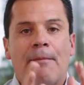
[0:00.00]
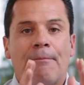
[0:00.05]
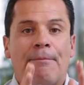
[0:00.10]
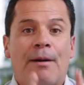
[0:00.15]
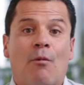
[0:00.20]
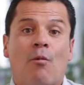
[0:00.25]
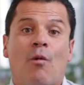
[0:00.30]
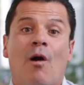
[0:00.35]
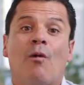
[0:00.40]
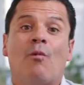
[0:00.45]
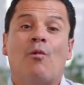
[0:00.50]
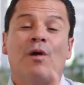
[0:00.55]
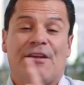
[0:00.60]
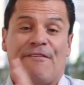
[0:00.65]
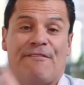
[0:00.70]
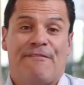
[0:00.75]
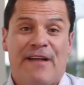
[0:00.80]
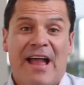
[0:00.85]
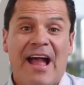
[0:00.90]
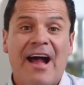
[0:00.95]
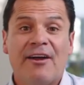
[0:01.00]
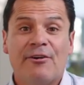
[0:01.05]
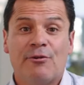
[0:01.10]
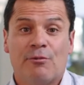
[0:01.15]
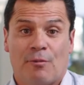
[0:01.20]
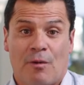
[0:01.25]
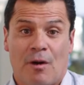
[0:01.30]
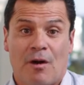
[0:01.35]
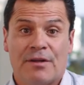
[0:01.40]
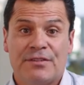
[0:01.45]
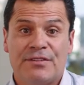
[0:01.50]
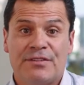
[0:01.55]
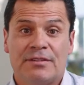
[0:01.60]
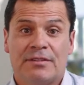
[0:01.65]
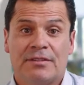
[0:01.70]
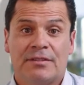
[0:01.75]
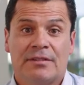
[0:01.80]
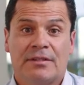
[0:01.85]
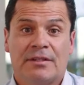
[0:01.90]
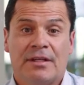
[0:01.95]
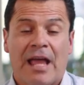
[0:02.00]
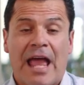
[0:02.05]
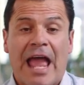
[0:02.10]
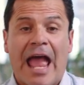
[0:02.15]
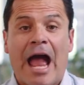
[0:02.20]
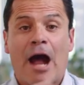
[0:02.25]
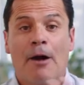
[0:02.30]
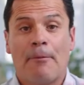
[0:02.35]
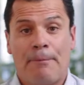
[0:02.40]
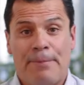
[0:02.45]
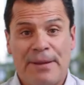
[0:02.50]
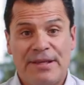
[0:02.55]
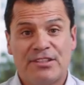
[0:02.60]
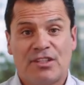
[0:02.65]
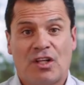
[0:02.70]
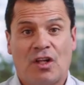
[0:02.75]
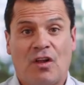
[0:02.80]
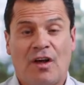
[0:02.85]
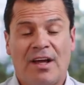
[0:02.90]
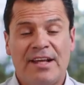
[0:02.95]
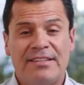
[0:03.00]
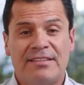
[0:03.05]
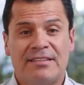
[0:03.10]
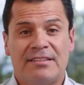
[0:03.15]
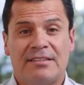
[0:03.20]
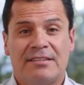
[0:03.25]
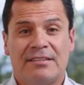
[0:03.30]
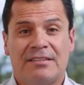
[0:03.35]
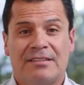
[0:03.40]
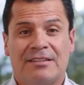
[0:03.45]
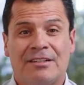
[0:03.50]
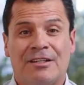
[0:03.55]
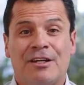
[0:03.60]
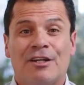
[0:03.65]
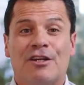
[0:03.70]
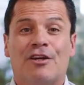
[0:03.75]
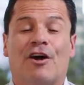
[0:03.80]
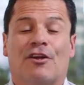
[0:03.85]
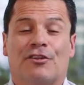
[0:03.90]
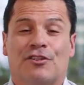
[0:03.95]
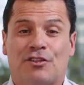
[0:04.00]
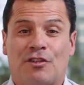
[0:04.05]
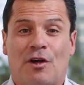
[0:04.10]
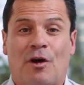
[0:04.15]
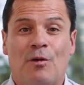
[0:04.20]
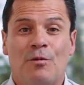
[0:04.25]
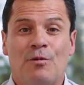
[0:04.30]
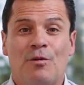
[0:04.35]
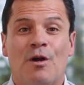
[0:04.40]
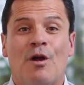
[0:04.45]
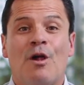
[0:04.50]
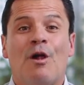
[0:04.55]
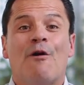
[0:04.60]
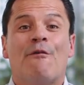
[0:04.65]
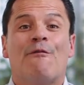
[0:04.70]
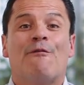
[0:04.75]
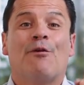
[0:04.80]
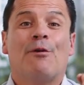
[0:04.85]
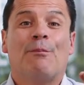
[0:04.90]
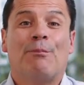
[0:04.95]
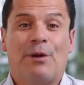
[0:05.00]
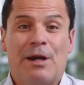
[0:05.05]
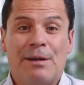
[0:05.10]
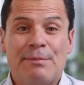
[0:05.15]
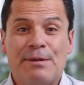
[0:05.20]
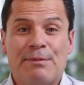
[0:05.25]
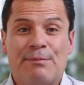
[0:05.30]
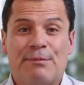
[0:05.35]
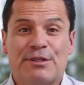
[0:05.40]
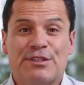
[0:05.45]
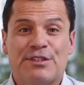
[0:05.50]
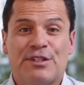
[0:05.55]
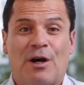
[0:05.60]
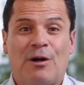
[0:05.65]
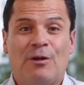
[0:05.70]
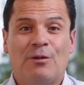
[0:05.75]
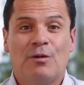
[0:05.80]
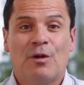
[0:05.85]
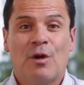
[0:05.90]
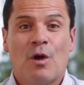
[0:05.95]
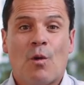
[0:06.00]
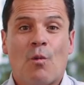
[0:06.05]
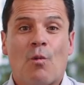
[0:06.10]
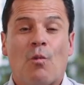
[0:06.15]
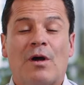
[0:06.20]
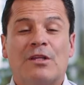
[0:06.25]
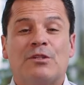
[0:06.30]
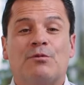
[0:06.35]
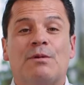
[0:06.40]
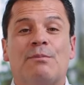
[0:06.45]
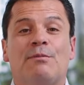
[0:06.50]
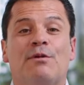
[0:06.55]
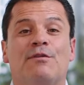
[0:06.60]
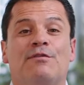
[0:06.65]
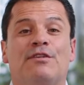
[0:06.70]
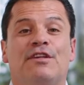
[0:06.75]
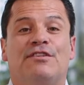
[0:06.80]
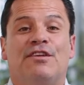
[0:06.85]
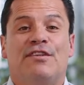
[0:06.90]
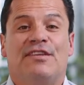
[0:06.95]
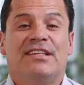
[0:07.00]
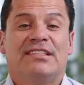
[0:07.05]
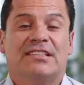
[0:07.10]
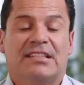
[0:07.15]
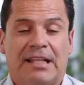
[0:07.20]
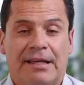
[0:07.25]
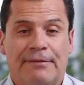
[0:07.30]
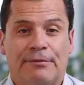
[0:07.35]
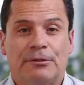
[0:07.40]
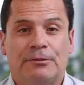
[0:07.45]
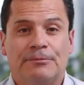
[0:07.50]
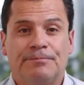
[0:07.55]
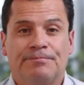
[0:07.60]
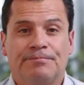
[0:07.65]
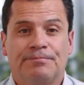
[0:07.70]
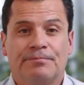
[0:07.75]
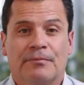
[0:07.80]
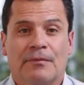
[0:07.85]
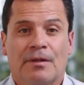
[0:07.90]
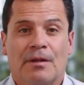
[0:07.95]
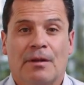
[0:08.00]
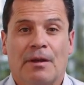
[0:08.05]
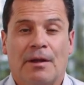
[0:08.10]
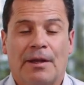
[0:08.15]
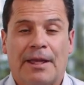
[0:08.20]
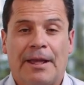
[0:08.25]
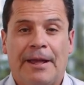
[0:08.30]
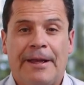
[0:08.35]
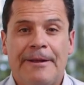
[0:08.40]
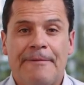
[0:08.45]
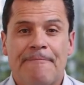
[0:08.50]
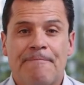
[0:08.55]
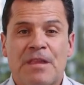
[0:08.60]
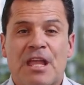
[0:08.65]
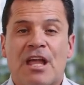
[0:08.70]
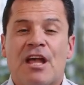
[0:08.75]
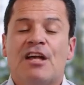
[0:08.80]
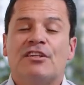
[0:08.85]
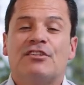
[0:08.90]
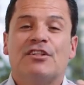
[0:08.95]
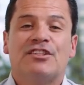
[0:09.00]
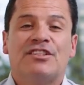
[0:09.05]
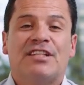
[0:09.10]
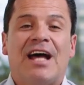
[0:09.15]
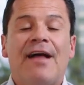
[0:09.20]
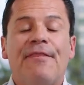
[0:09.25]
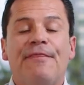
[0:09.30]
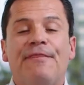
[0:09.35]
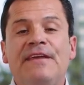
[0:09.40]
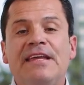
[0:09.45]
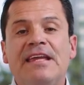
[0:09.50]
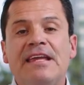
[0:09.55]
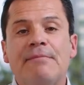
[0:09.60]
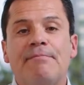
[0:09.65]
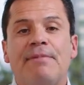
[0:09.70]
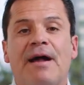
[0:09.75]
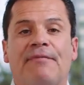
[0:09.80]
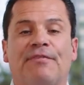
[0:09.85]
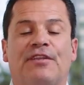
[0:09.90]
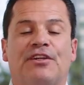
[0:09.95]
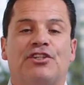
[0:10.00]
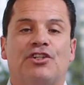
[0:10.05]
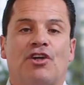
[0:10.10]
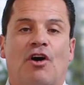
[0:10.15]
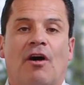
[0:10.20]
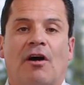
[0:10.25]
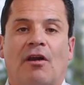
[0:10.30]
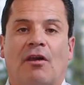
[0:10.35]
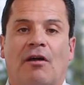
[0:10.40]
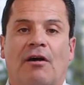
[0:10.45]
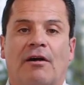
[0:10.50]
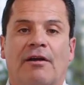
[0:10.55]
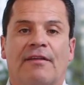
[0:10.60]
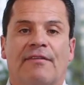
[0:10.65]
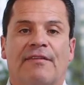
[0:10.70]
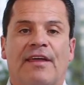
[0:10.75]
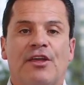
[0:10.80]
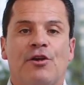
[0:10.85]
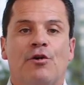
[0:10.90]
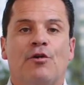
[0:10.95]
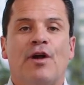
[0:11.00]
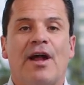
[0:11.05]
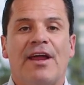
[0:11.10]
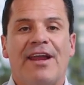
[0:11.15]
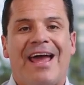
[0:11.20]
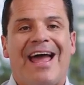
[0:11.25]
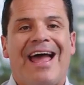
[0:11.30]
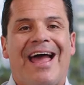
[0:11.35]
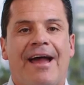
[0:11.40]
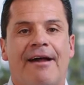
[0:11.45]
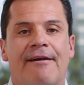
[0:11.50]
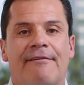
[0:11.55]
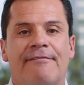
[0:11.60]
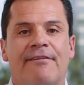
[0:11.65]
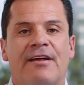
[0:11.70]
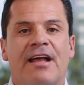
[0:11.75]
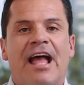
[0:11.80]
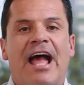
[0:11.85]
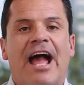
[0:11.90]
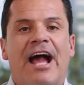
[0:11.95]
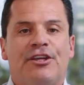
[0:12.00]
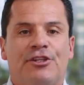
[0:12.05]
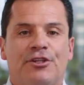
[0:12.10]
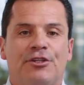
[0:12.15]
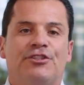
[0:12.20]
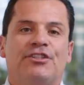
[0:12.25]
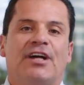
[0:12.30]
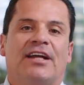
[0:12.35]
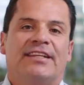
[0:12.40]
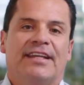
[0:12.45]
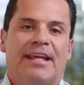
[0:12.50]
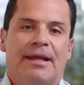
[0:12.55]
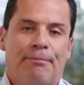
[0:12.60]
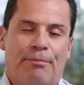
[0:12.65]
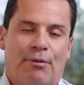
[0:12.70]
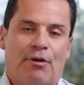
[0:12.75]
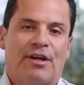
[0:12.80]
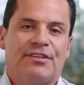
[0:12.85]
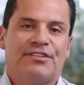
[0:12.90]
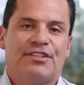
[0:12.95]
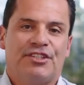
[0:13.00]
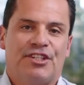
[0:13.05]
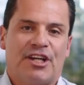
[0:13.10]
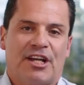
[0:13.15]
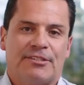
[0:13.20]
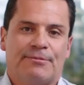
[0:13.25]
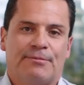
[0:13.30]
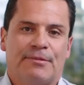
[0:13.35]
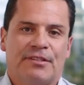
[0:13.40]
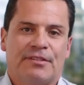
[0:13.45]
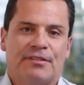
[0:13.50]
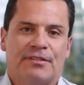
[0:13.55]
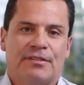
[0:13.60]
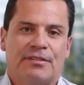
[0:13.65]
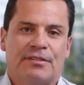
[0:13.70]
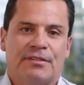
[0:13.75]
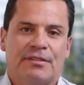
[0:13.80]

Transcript: But what we found was our best clients got sold for a premium result once we moved it to this level. Okay? So start thinking about the dialogue that you're going to have as you start to get price adjustments.